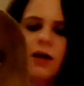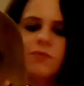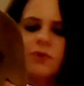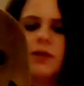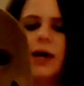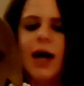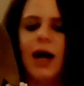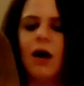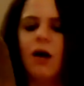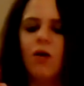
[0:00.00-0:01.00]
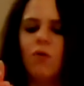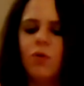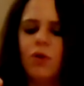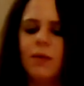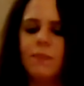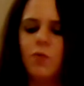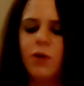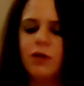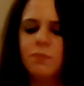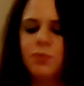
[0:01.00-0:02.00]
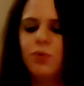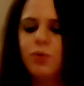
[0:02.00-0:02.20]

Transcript: out now where I'm going to